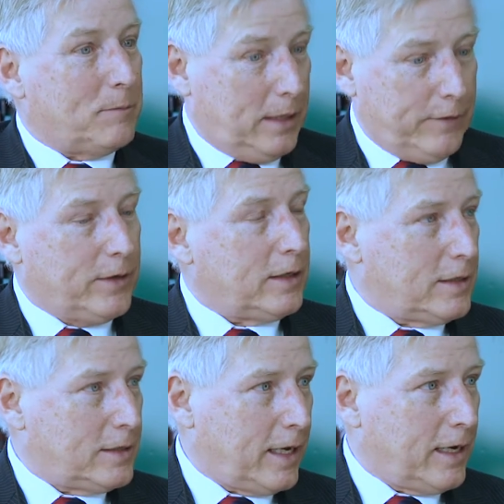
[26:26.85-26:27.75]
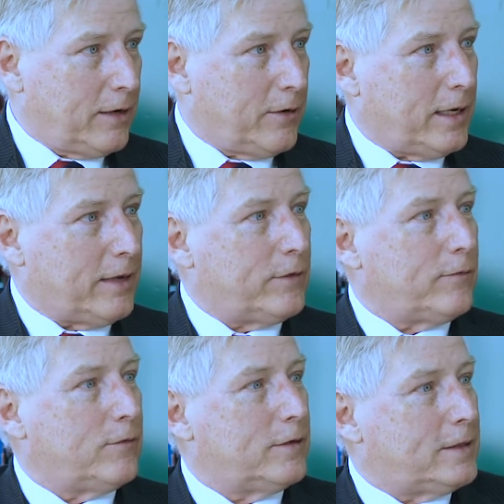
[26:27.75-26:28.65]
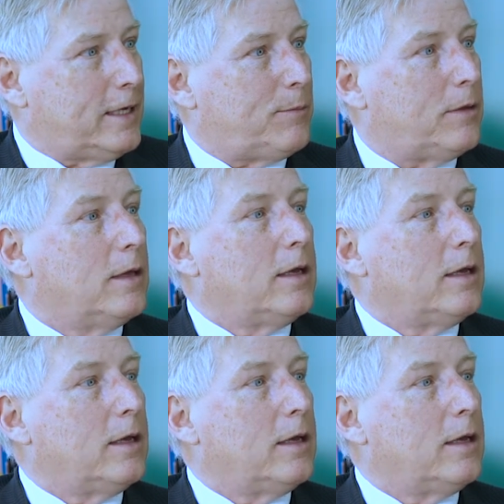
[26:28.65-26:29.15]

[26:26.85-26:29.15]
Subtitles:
Even at the secondary level, for example,